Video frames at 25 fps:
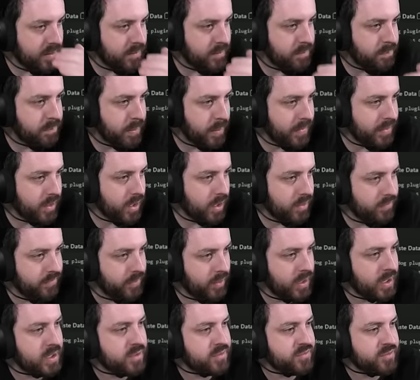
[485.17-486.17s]
But the
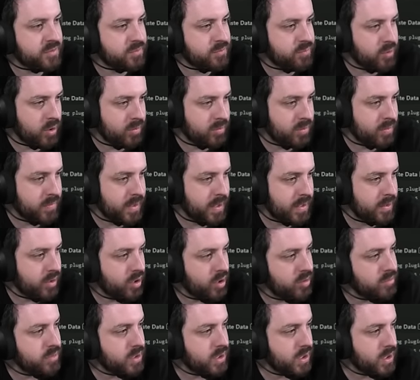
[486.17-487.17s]
Leviathan problem that
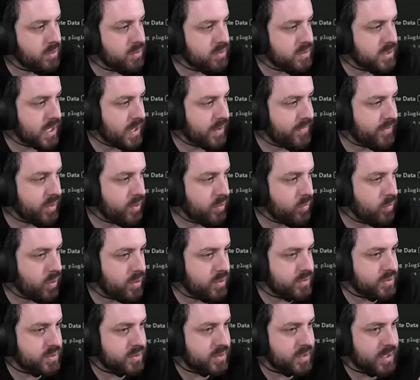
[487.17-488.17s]
No Monkey was having
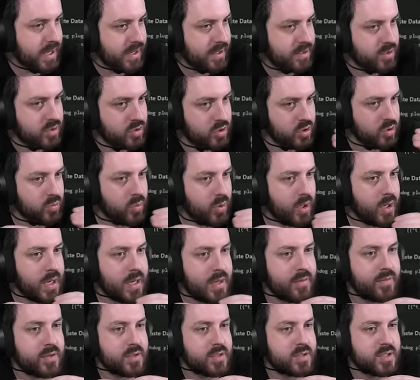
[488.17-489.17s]
was that you weren't
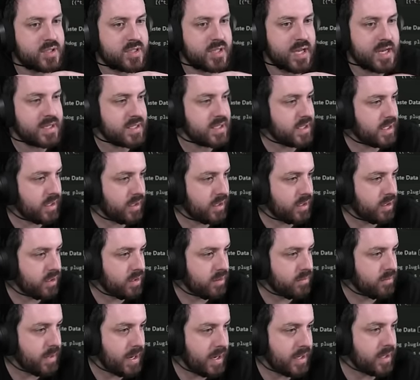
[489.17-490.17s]
even setting
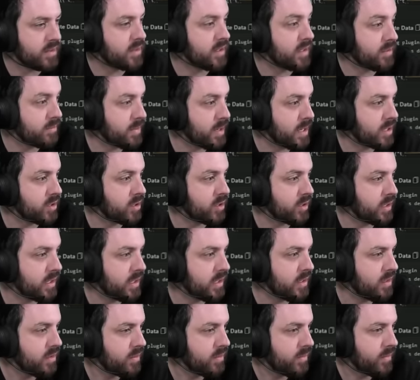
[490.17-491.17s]
anything
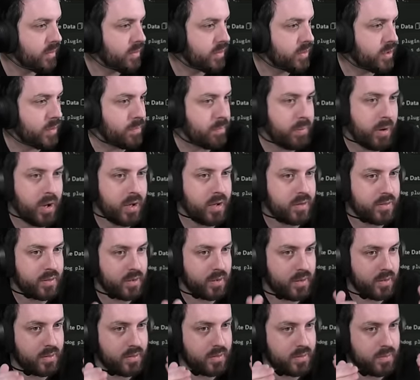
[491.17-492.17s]
manually the, pl-
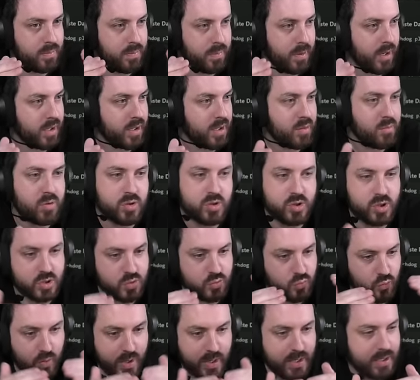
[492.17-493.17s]
the plugin was
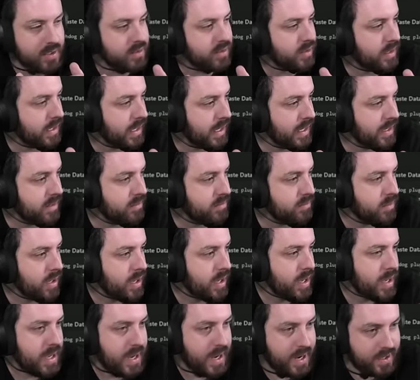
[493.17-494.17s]
just reading the game
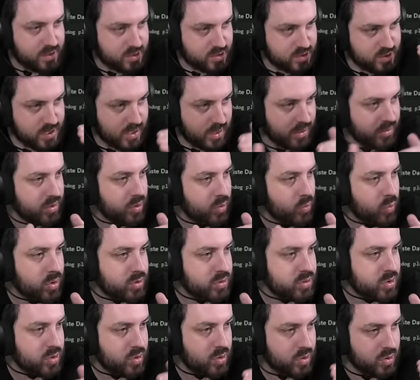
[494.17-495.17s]
and just telling you
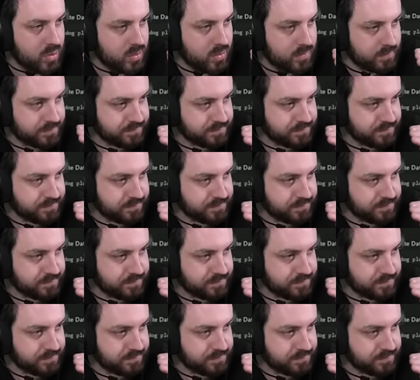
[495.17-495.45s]
what to do